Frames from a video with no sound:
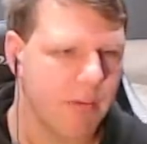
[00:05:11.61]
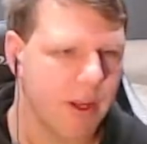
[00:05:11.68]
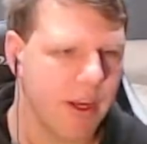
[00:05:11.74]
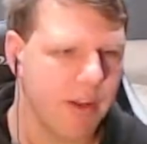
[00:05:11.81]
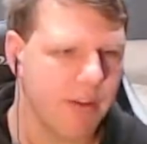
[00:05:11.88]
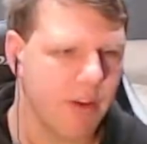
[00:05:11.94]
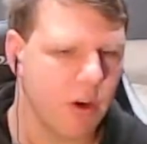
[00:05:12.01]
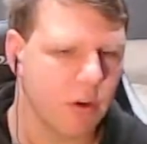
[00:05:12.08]
It
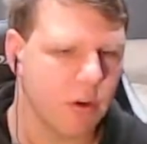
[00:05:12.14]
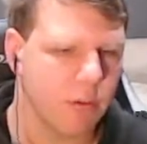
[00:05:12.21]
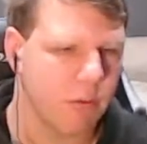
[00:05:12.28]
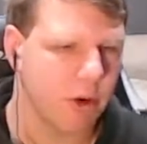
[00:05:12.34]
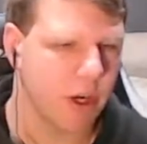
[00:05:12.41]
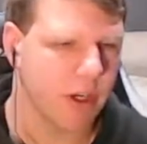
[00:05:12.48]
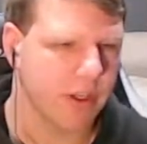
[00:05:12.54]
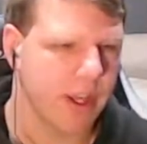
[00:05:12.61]
is an older
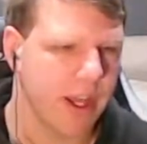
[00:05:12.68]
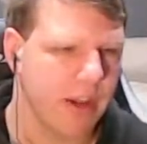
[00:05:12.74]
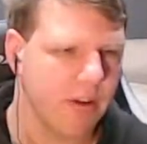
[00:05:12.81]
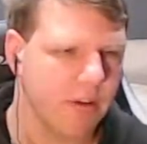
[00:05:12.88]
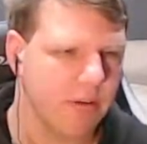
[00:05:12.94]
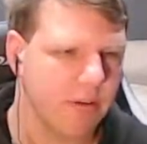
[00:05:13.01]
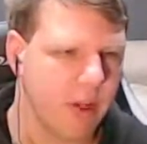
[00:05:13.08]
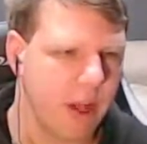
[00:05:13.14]
product now.
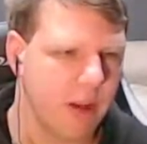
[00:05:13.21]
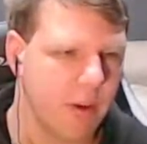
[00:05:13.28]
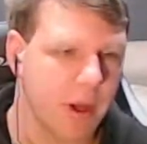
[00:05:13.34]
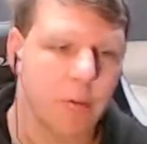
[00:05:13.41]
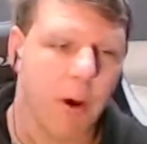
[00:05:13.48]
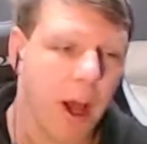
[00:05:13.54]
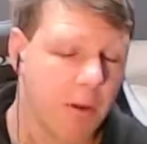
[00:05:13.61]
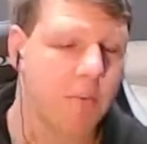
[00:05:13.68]
You
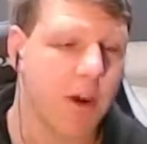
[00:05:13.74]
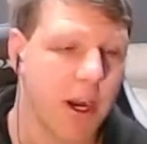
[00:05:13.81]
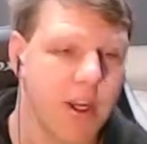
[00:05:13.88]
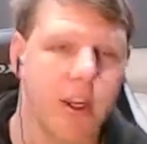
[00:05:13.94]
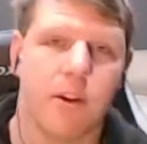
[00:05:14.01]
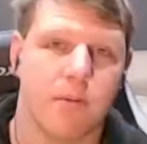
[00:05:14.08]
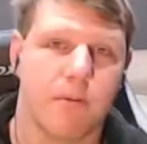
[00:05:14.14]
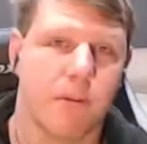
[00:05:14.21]
can buy it brand
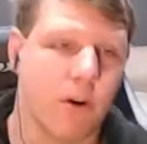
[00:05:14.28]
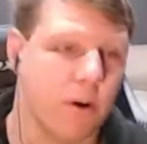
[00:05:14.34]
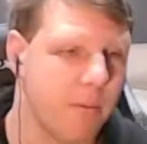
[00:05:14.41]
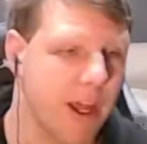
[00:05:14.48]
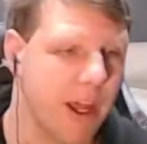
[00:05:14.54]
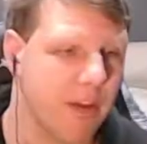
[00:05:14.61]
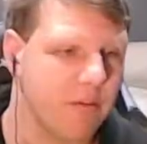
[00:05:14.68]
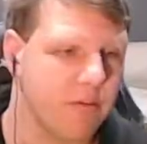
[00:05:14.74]
new for
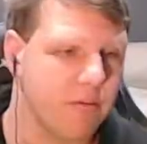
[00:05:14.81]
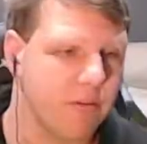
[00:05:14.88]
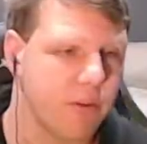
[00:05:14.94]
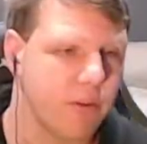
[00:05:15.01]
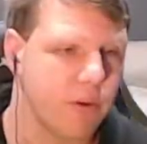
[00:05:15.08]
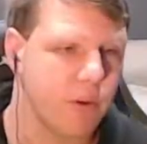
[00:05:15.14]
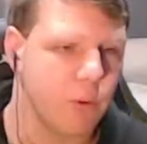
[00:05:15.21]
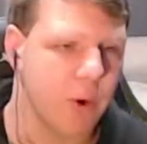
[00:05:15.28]
about
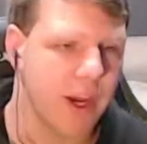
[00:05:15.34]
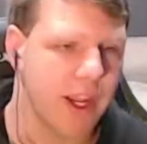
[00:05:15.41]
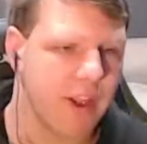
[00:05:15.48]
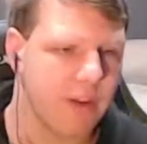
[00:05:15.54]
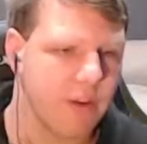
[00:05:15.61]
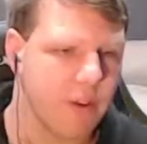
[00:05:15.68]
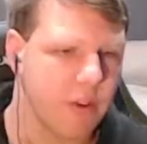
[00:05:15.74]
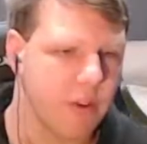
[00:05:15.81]
$220,
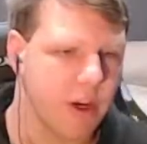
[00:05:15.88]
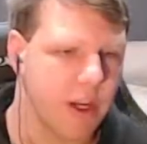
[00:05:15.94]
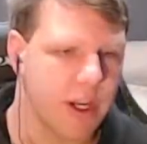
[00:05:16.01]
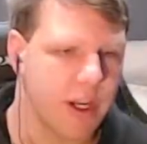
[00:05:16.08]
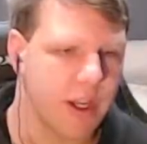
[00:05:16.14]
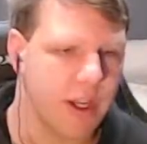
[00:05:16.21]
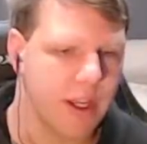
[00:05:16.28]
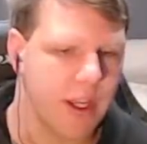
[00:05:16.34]
$230.